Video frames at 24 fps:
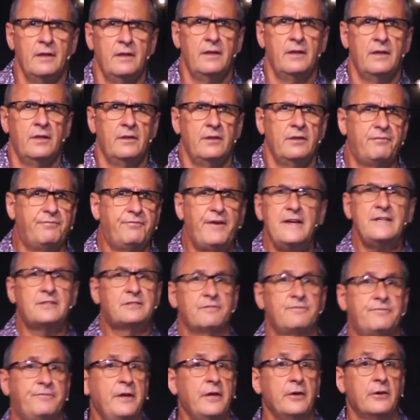The face of
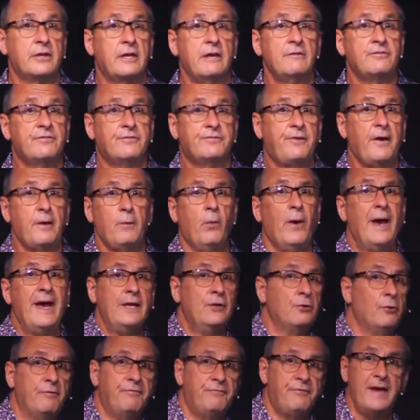fear gives way to
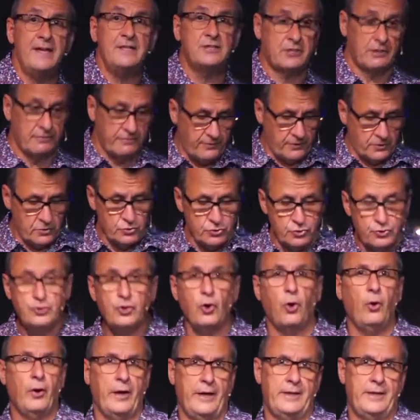a face of joy.